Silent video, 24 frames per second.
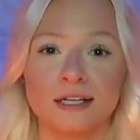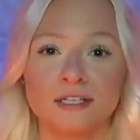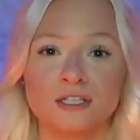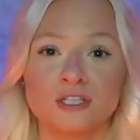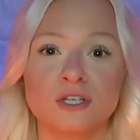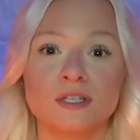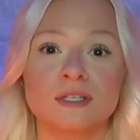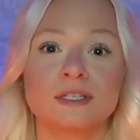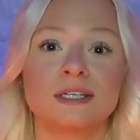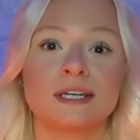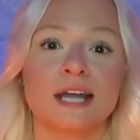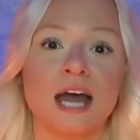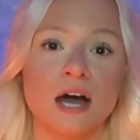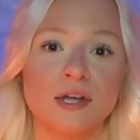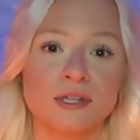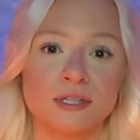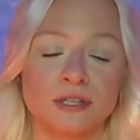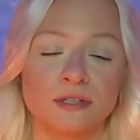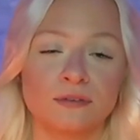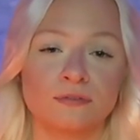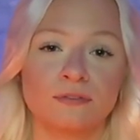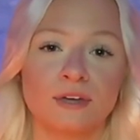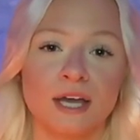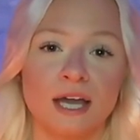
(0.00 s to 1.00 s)
It's just now
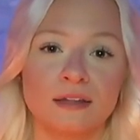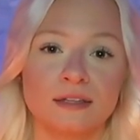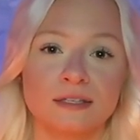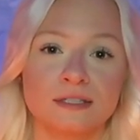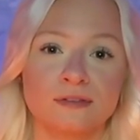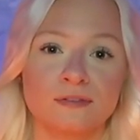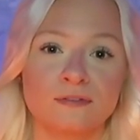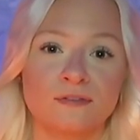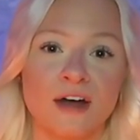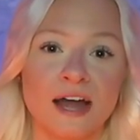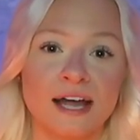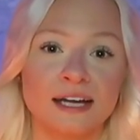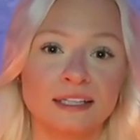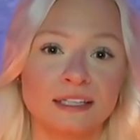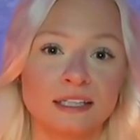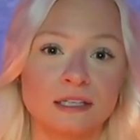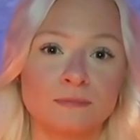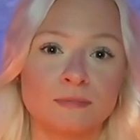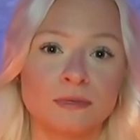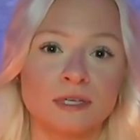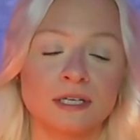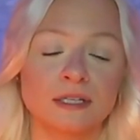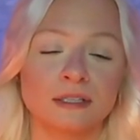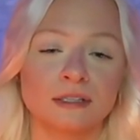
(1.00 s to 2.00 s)
that the veil is
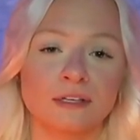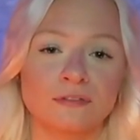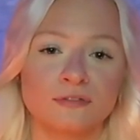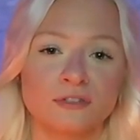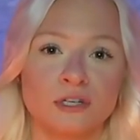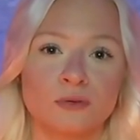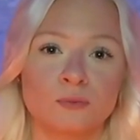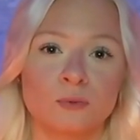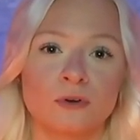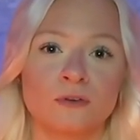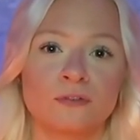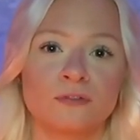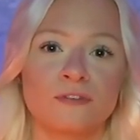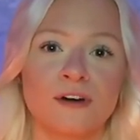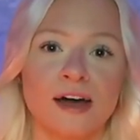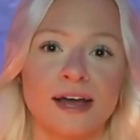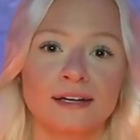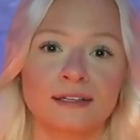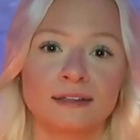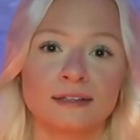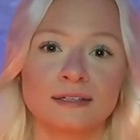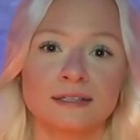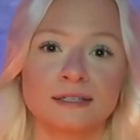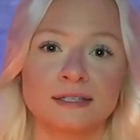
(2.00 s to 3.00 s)
finally being lifted, we're
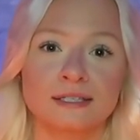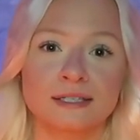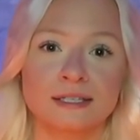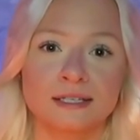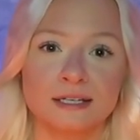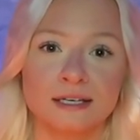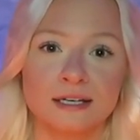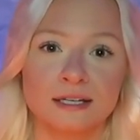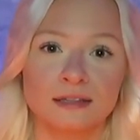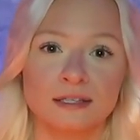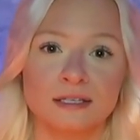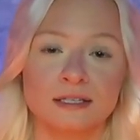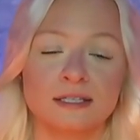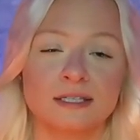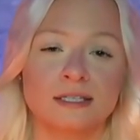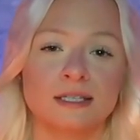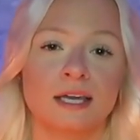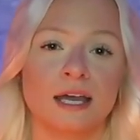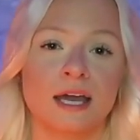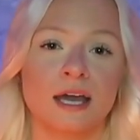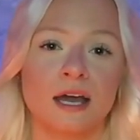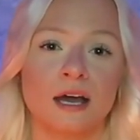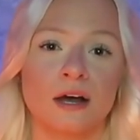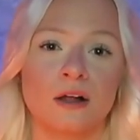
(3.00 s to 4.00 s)
finally seeing the
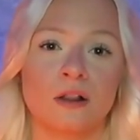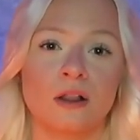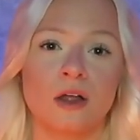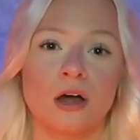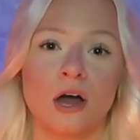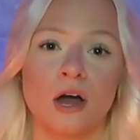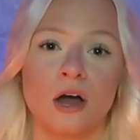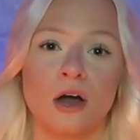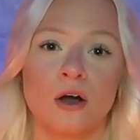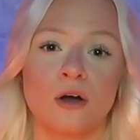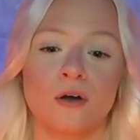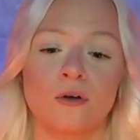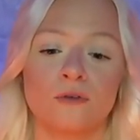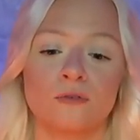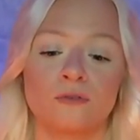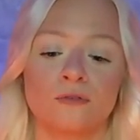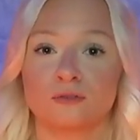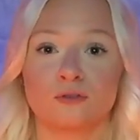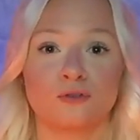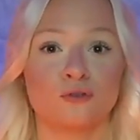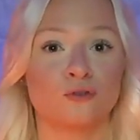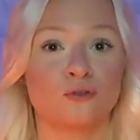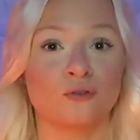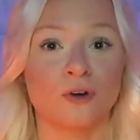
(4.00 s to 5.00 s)
scale
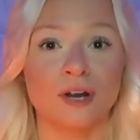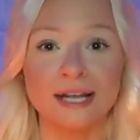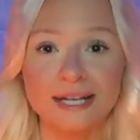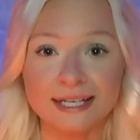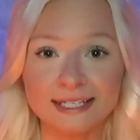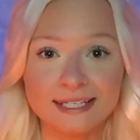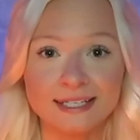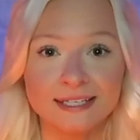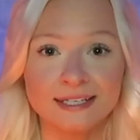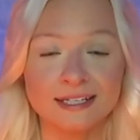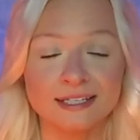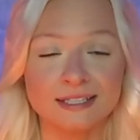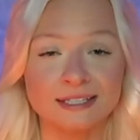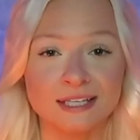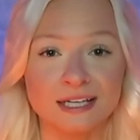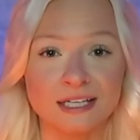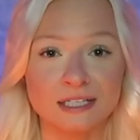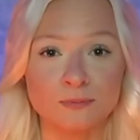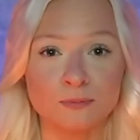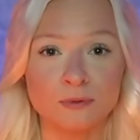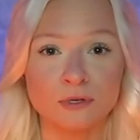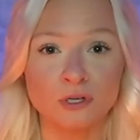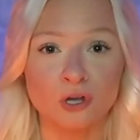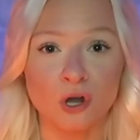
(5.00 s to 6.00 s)
of craziness
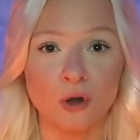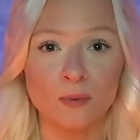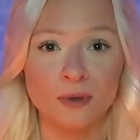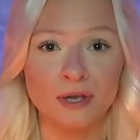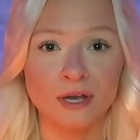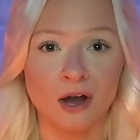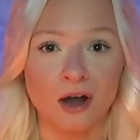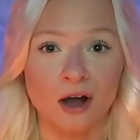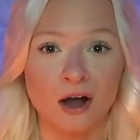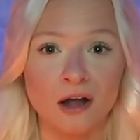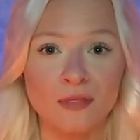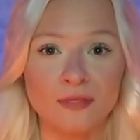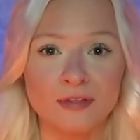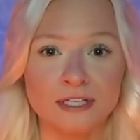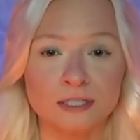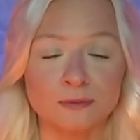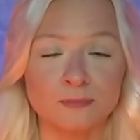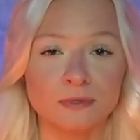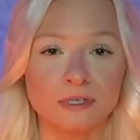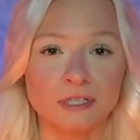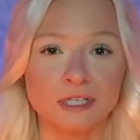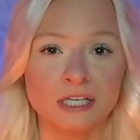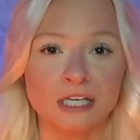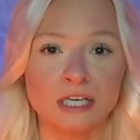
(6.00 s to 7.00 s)
that's been going on, that's
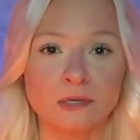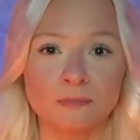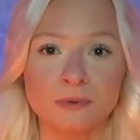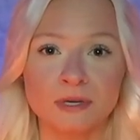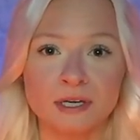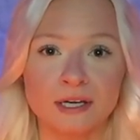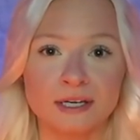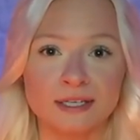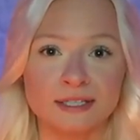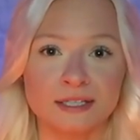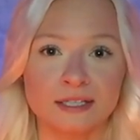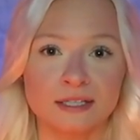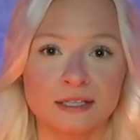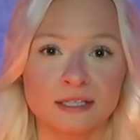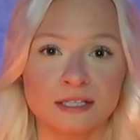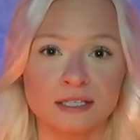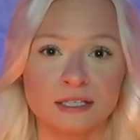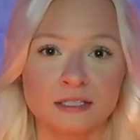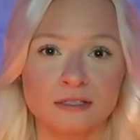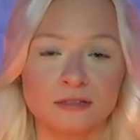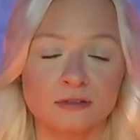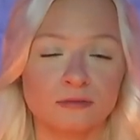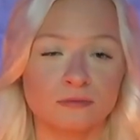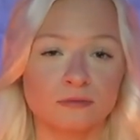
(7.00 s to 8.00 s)
been keeping us in
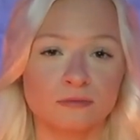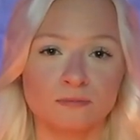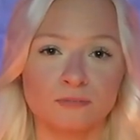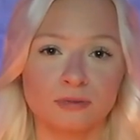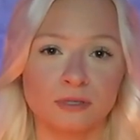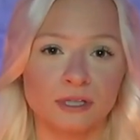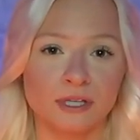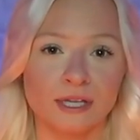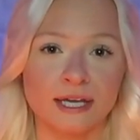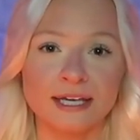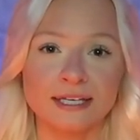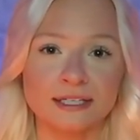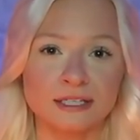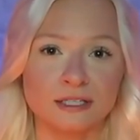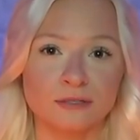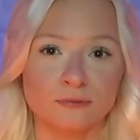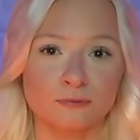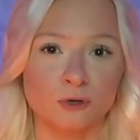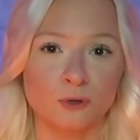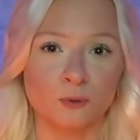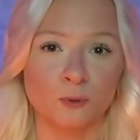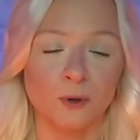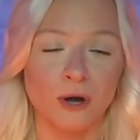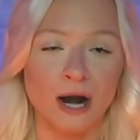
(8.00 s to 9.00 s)
this place
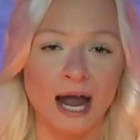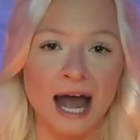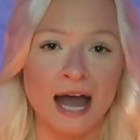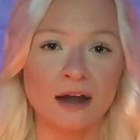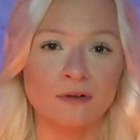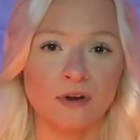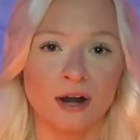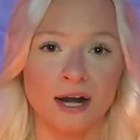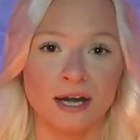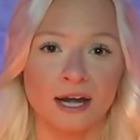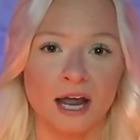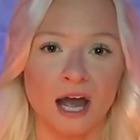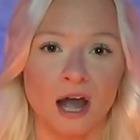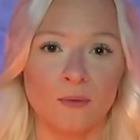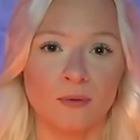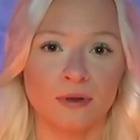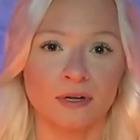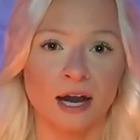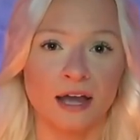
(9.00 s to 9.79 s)
where we're at right now.